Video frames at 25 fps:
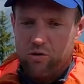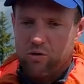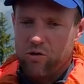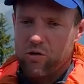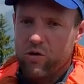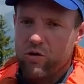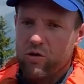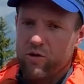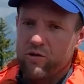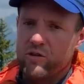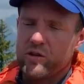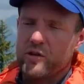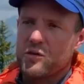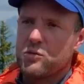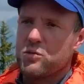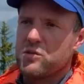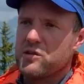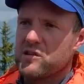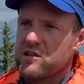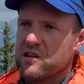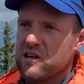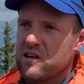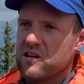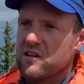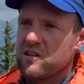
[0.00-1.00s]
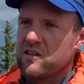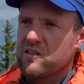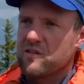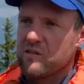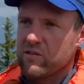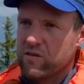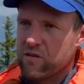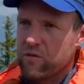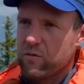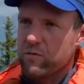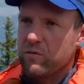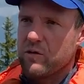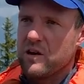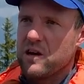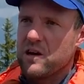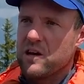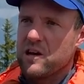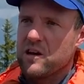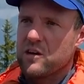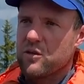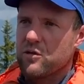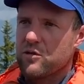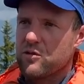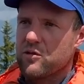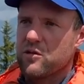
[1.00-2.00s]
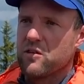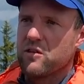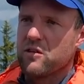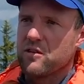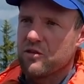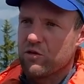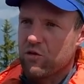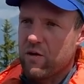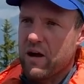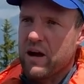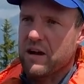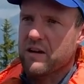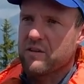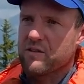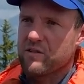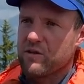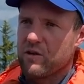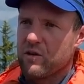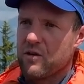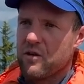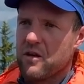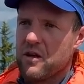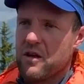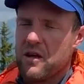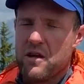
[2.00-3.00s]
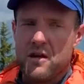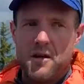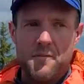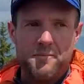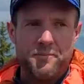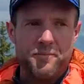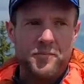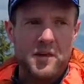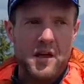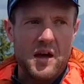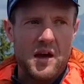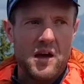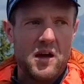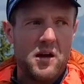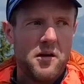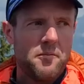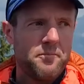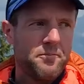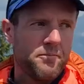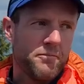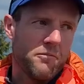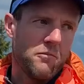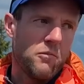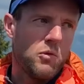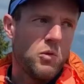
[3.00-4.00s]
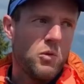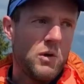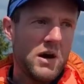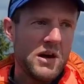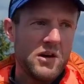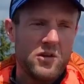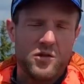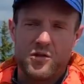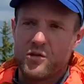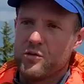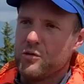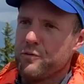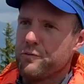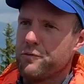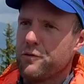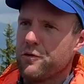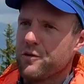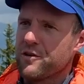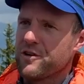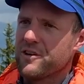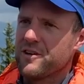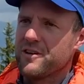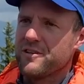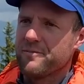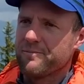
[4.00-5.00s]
crossing Switzerland is on a really good track. So why not 240?